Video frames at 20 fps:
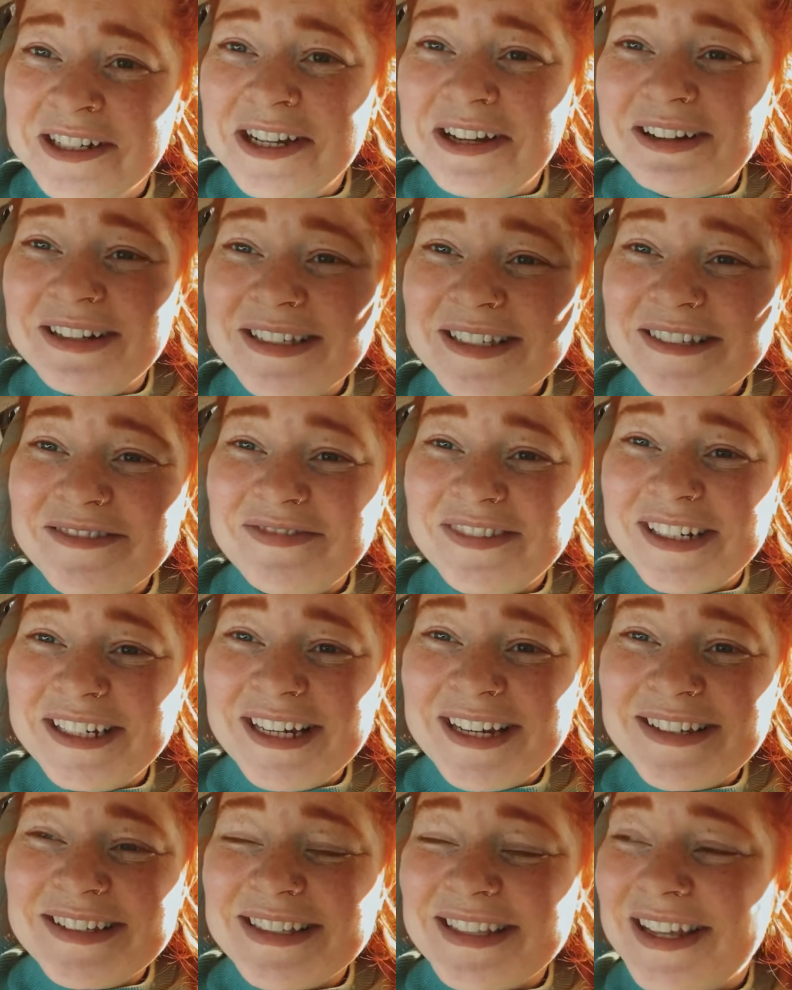on somebody
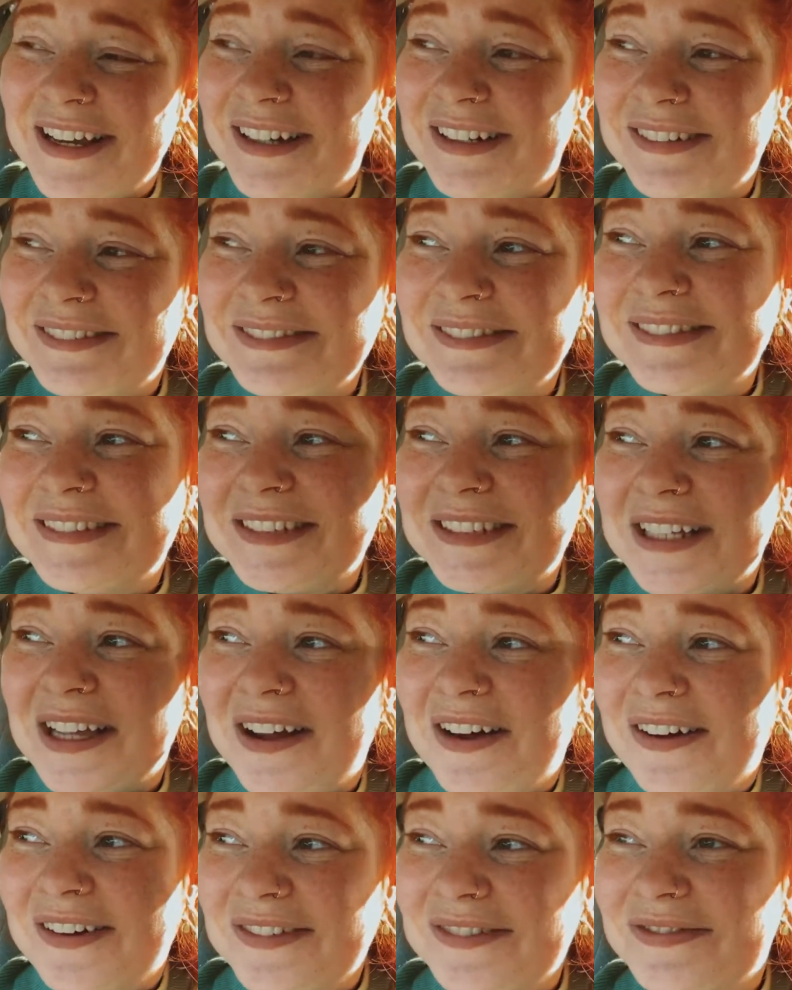else though.
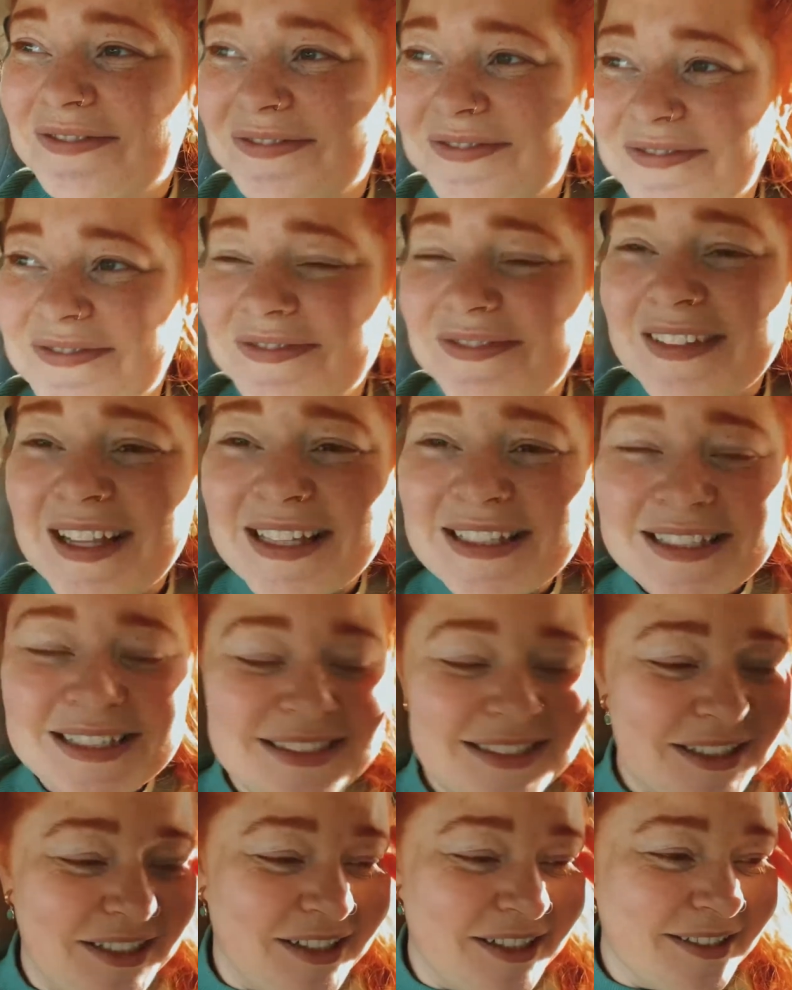So that's
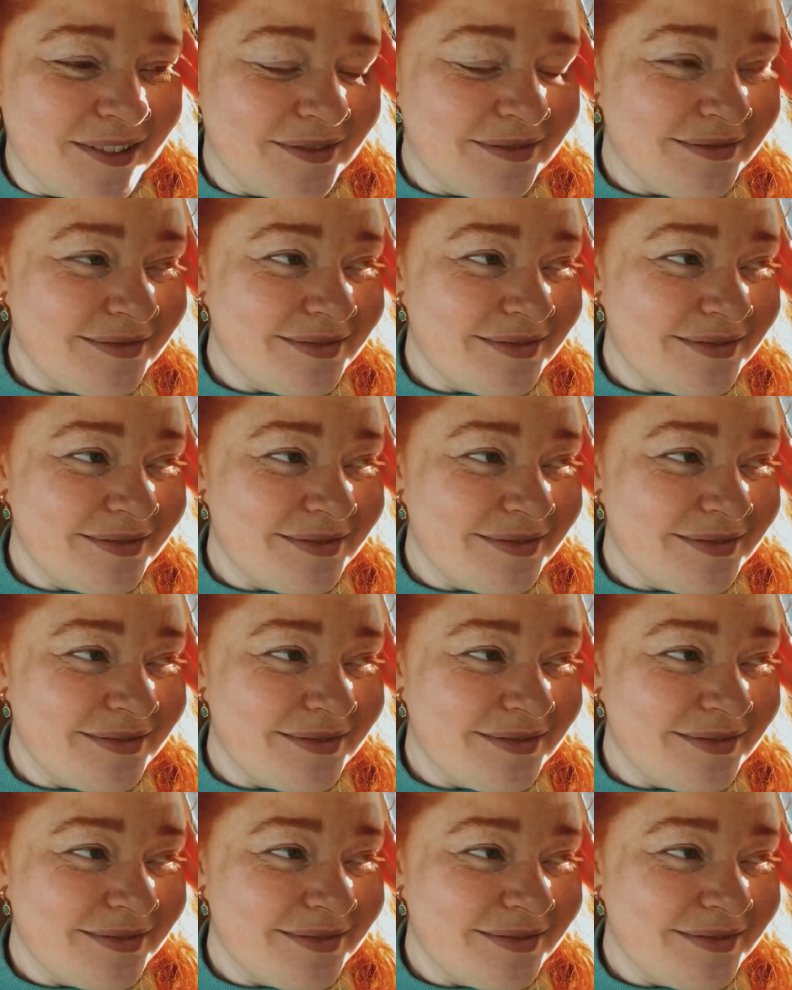easier.